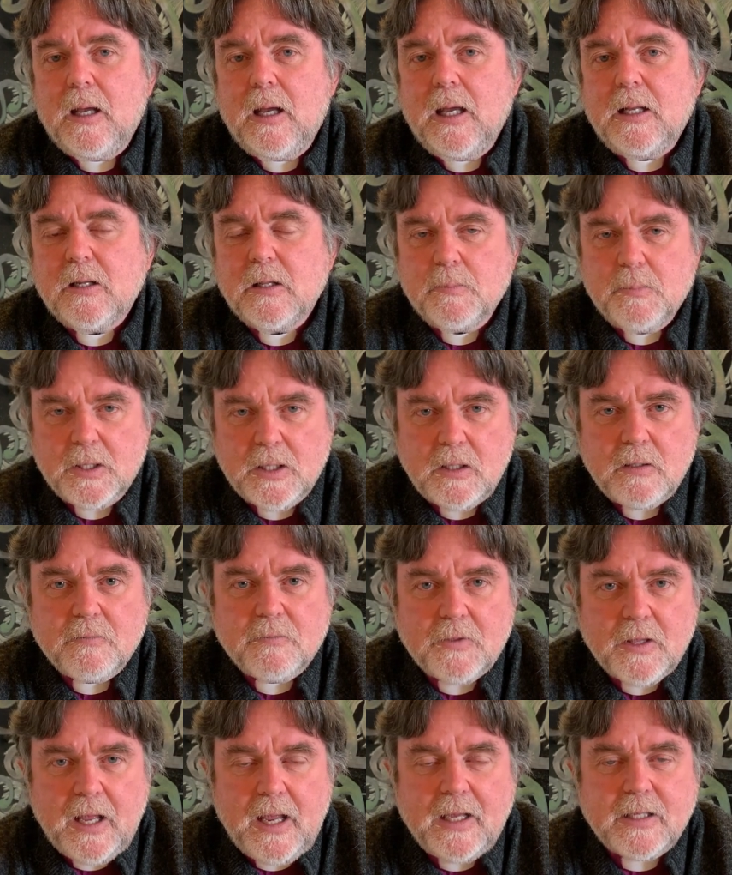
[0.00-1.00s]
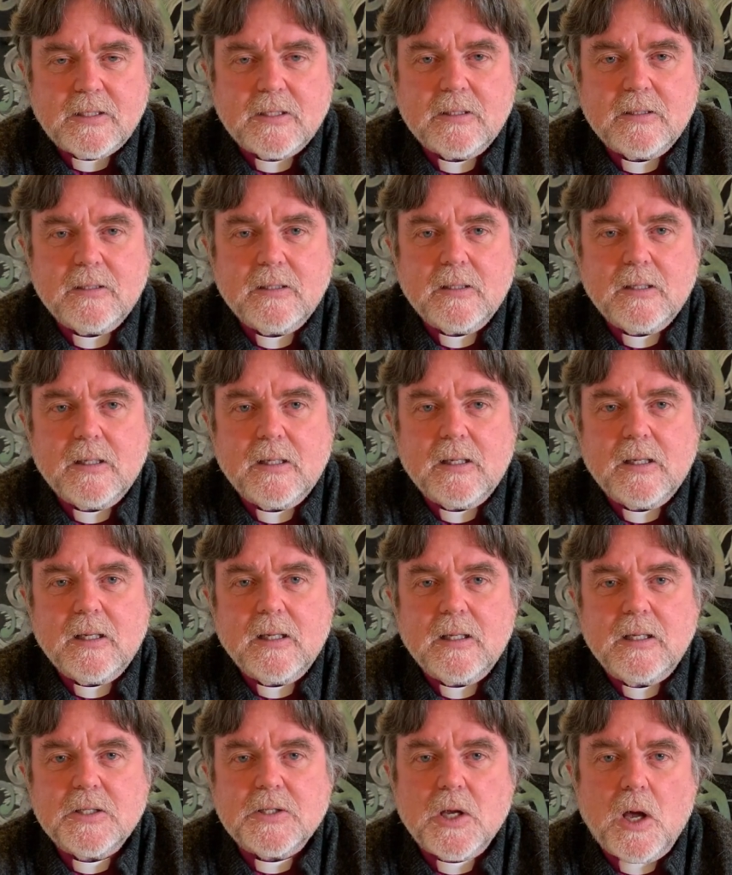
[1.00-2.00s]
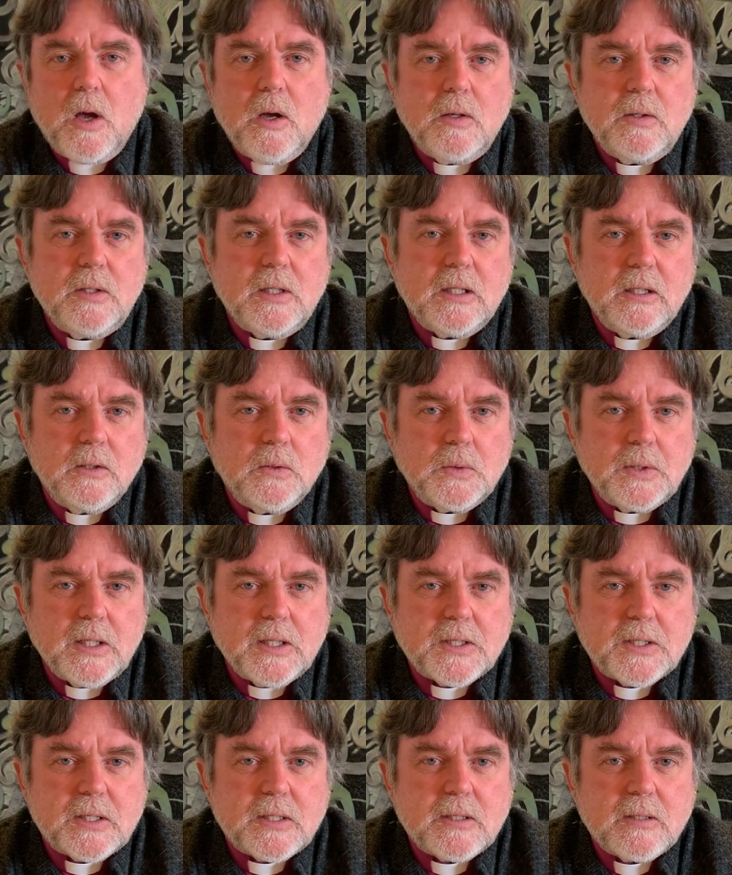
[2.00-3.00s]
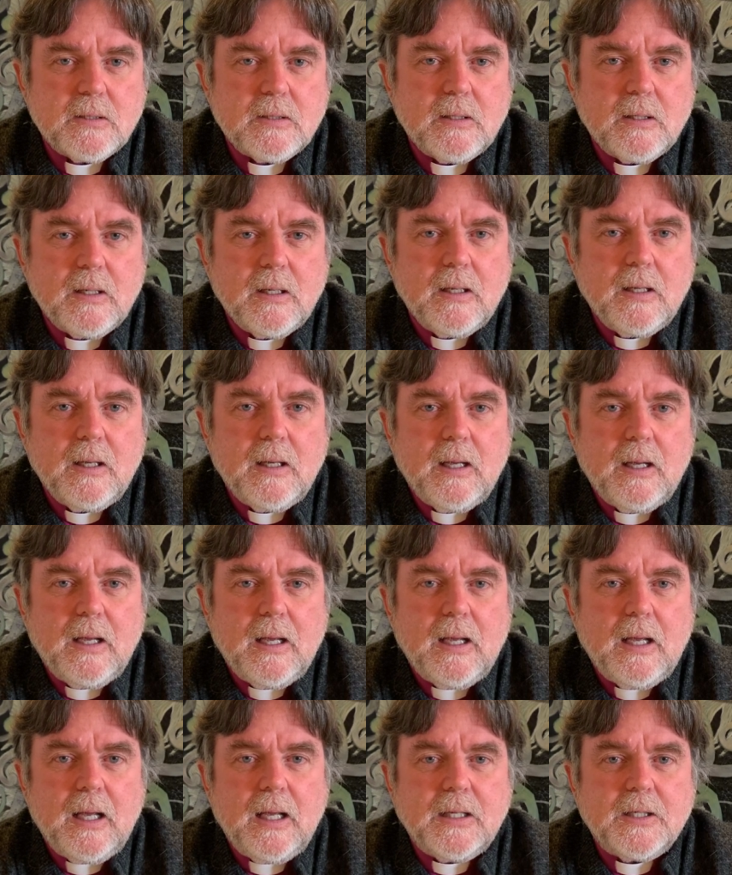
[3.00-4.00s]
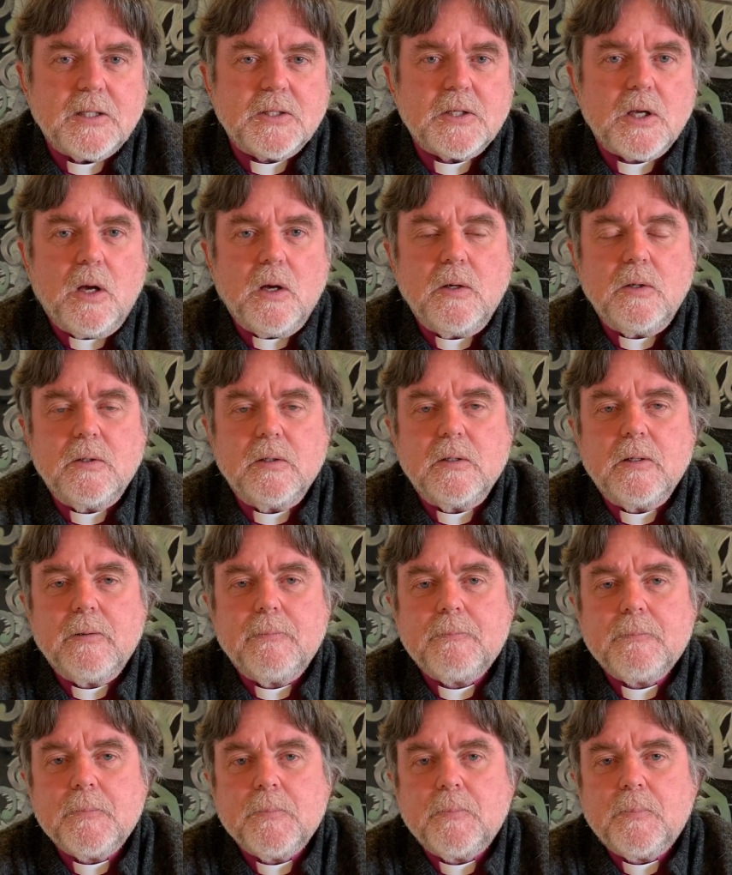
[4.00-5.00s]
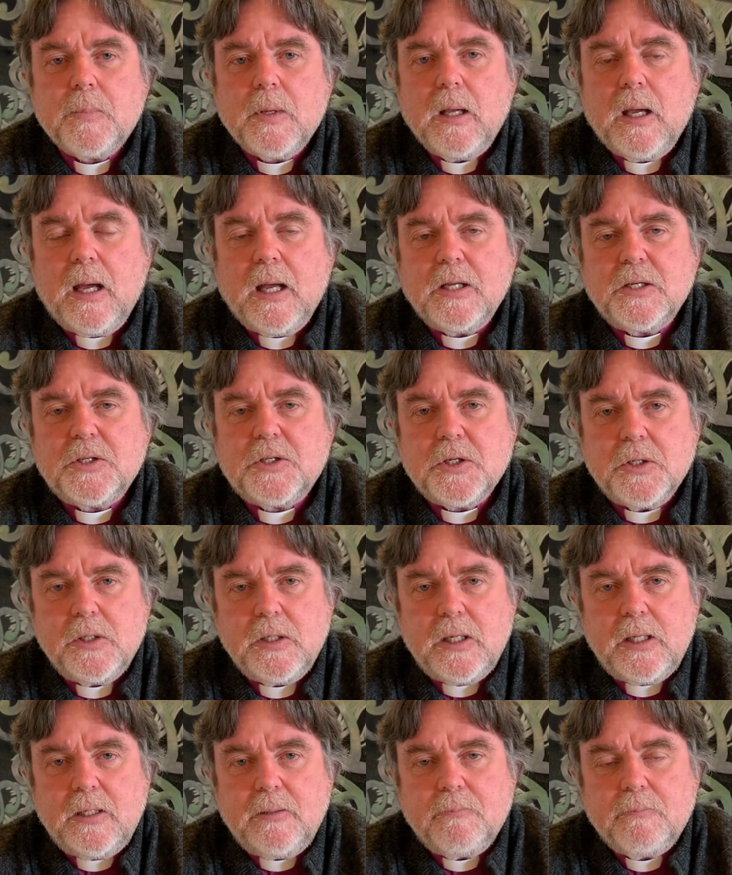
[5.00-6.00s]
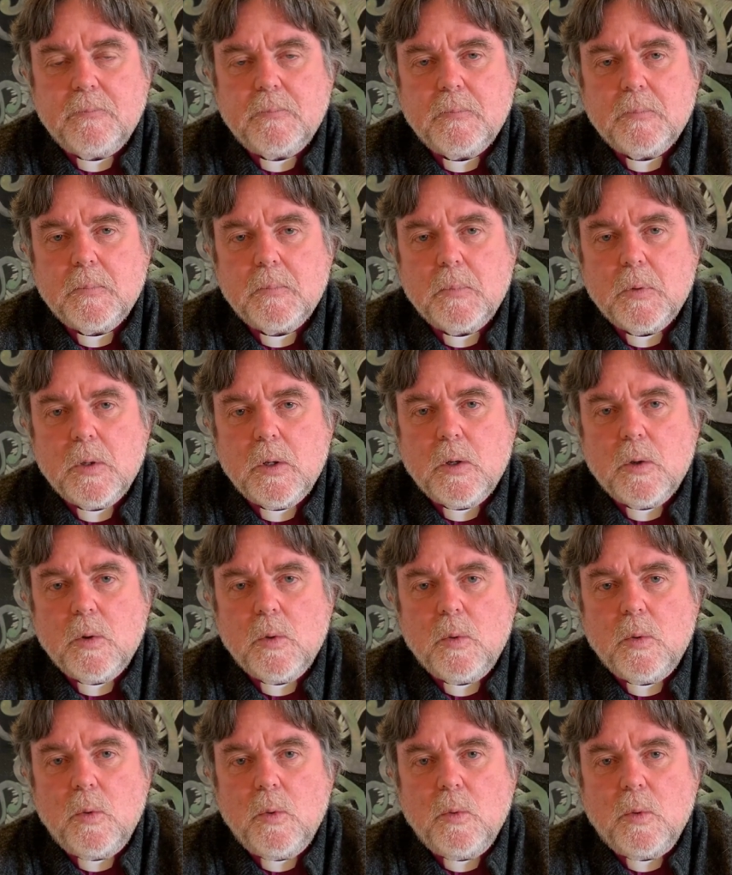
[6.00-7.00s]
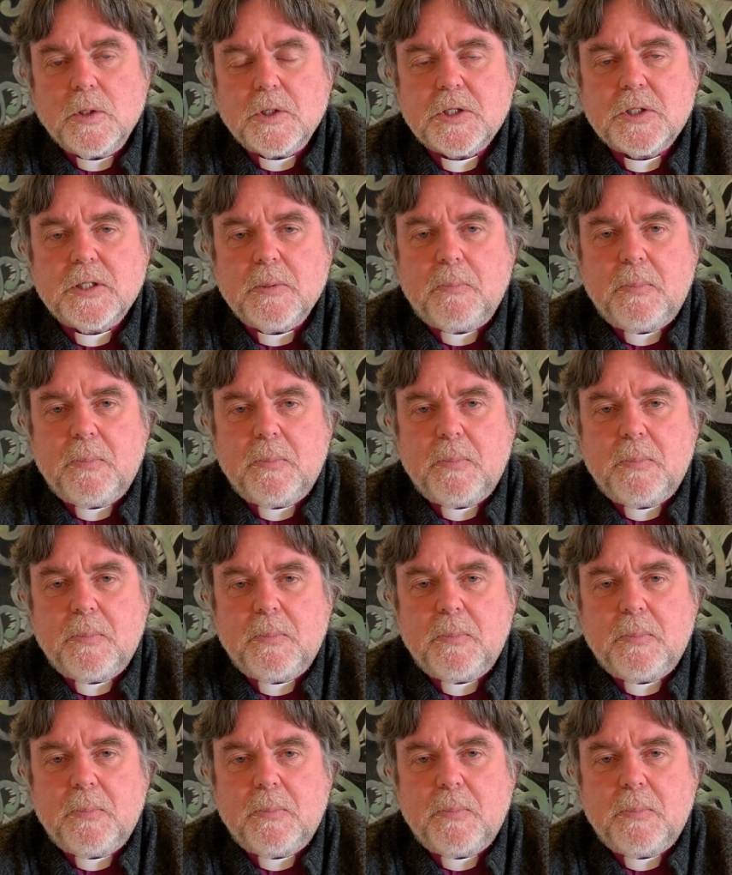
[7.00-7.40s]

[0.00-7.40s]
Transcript: And in the middle of that, his own illness and his own uh, journey, which